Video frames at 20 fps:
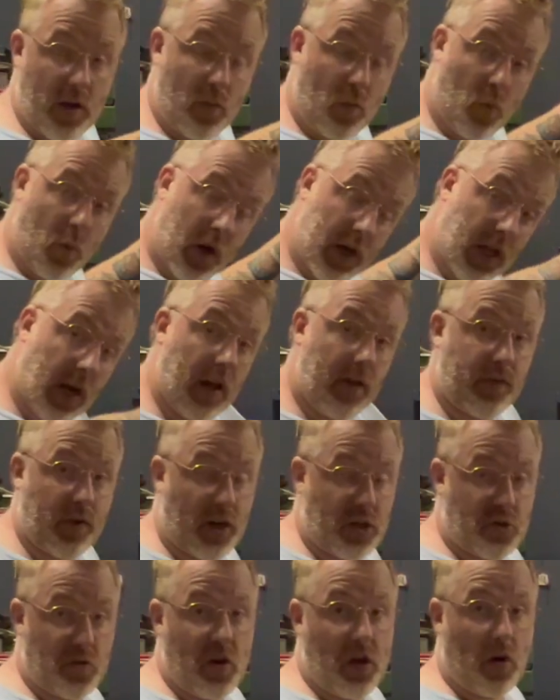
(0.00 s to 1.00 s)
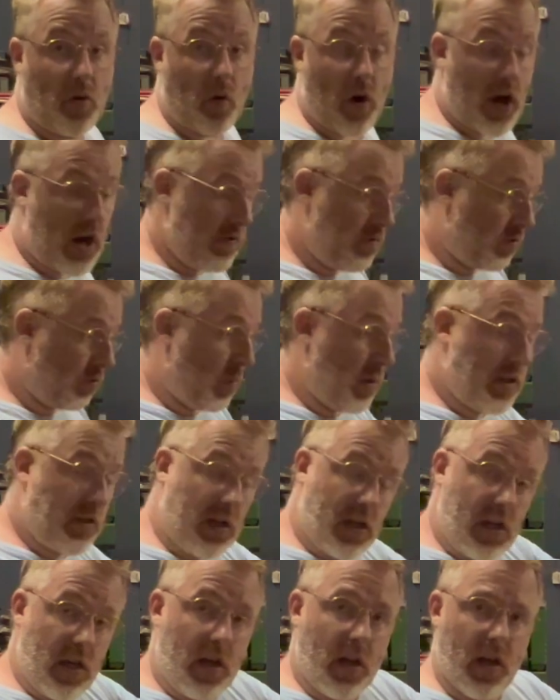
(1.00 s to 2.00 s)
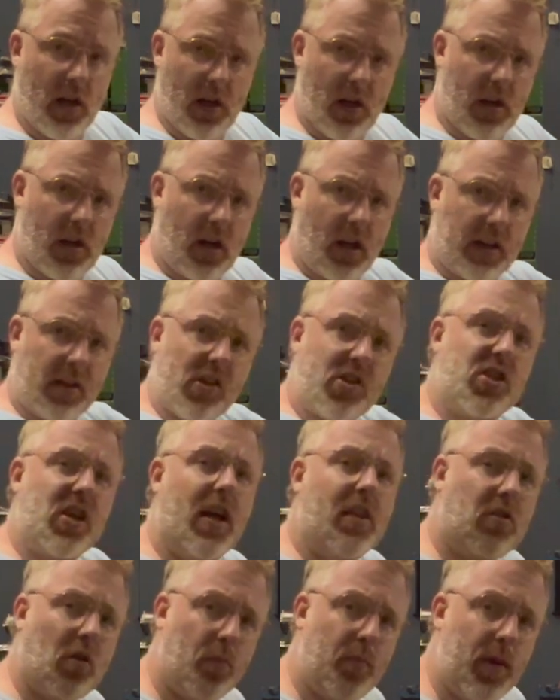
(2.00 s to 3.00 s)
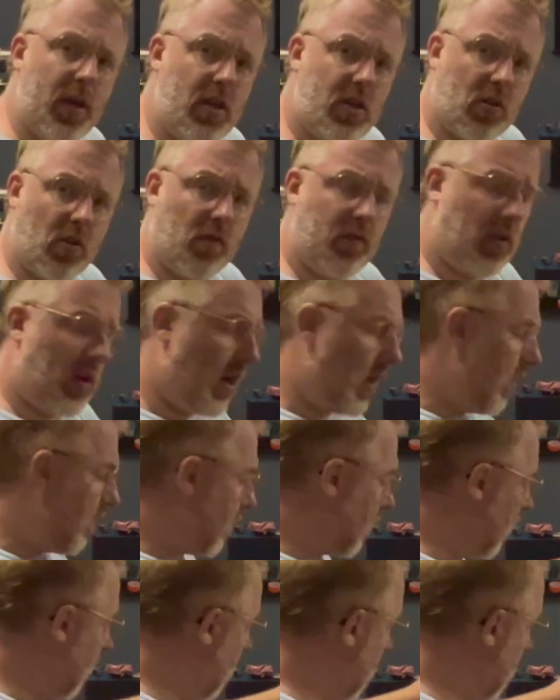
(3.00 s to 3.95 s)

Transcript: when the lift actually arrives with the centerpiece of the lift.